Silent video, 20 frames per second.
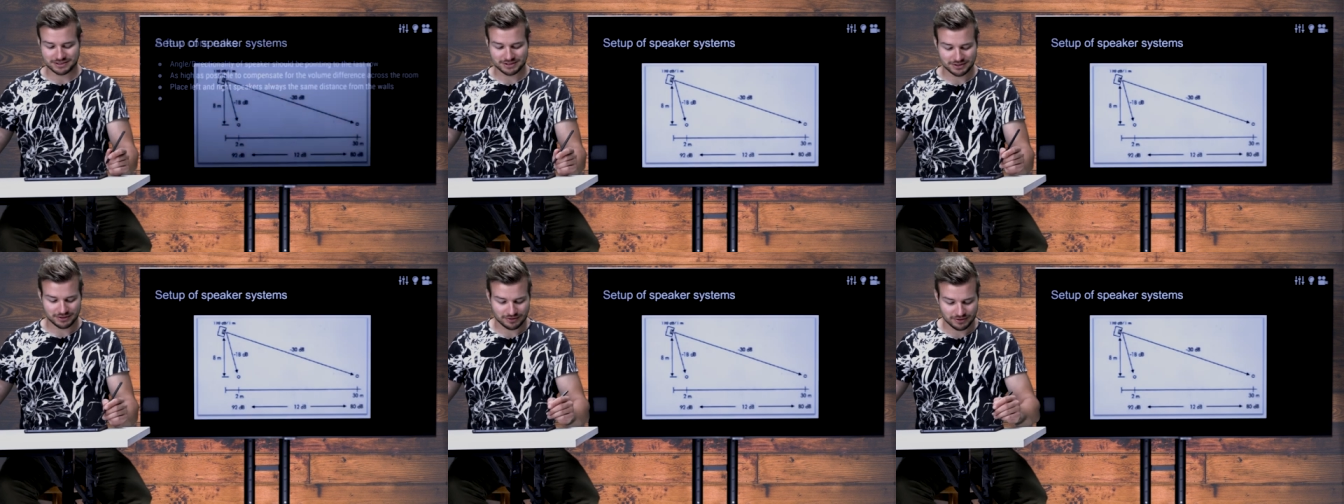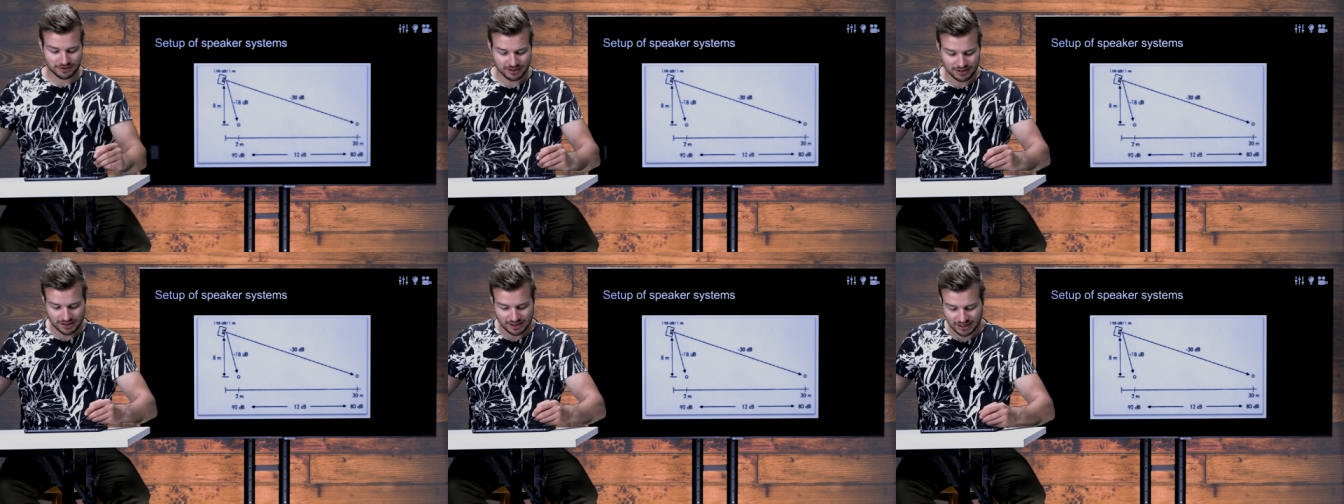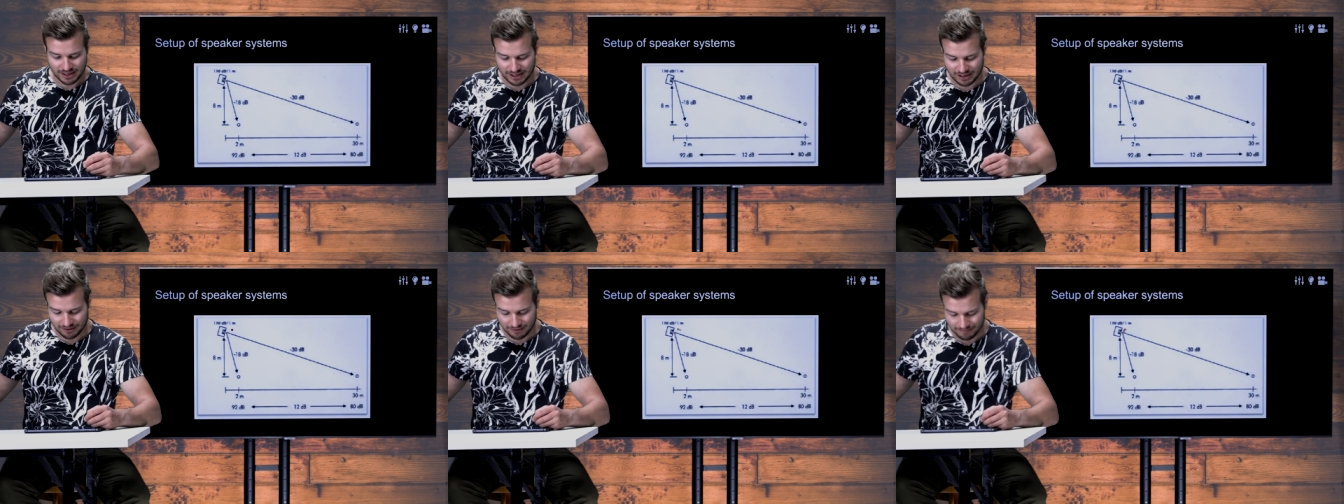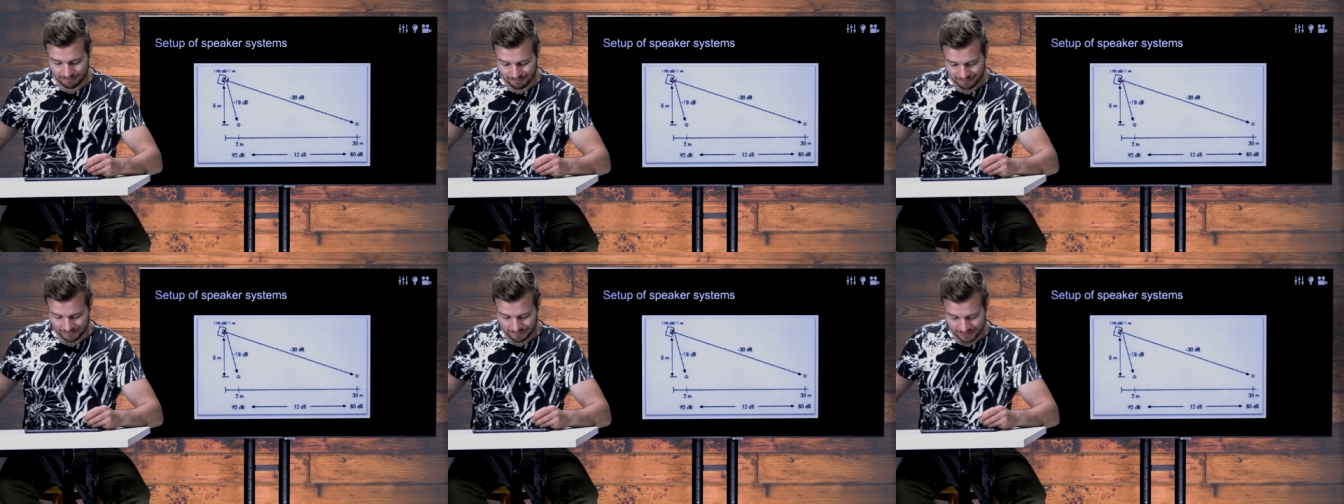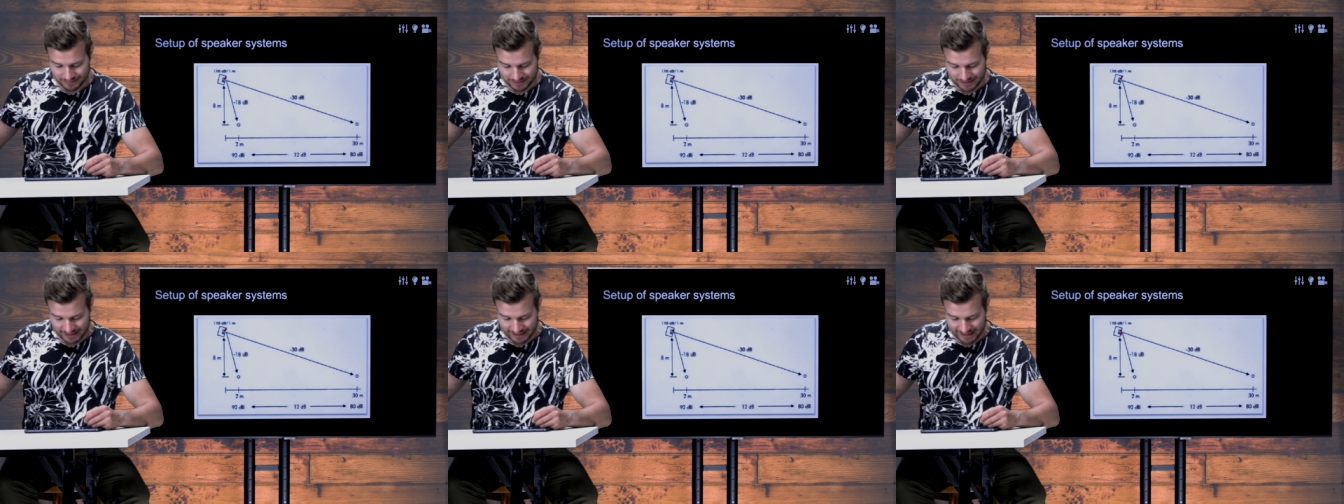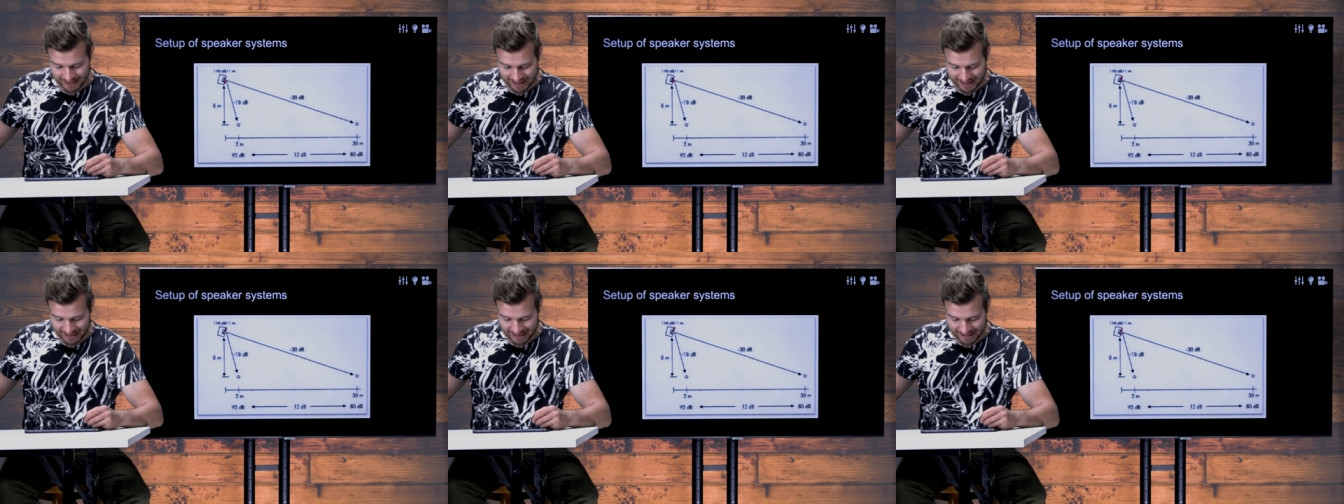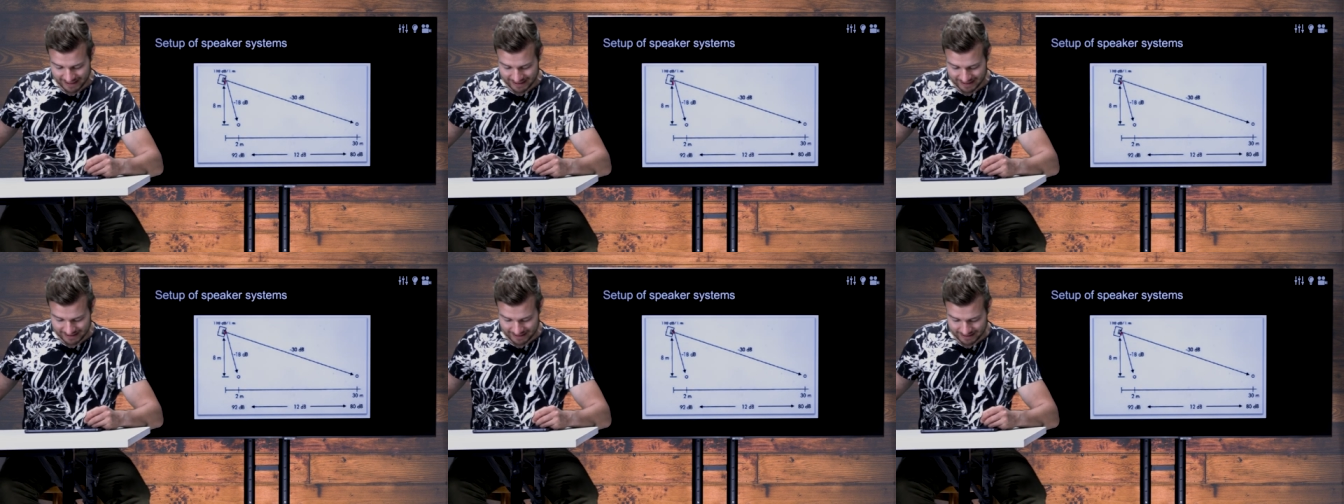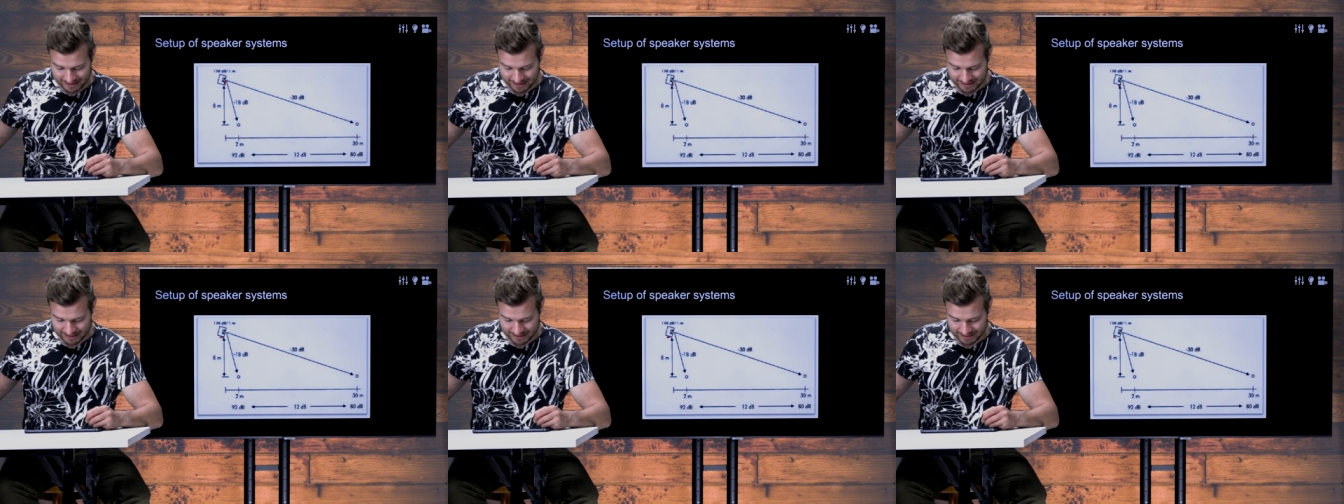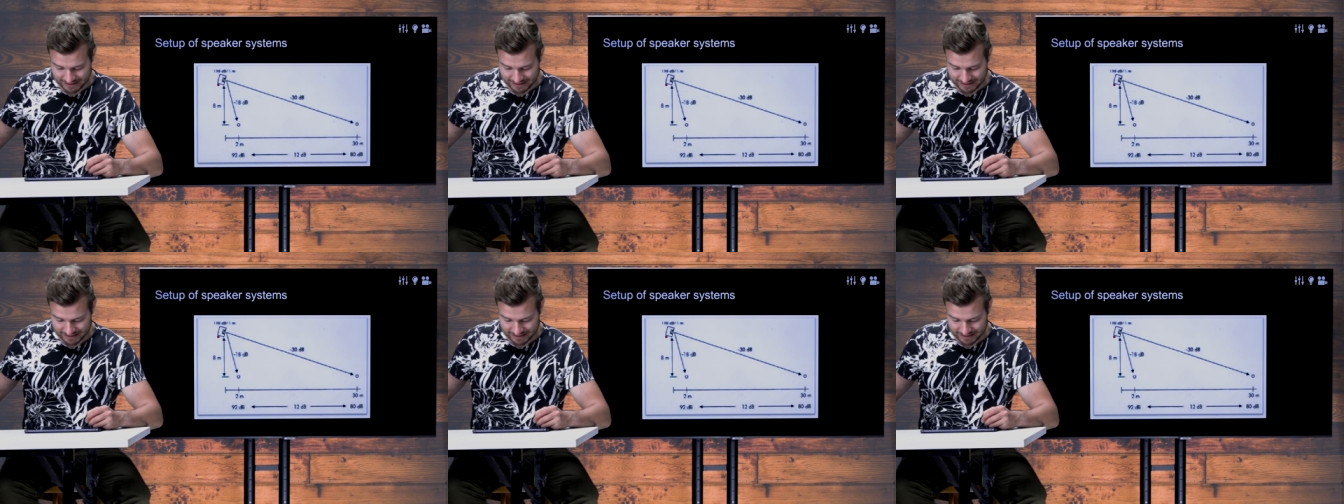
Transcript: So how the angle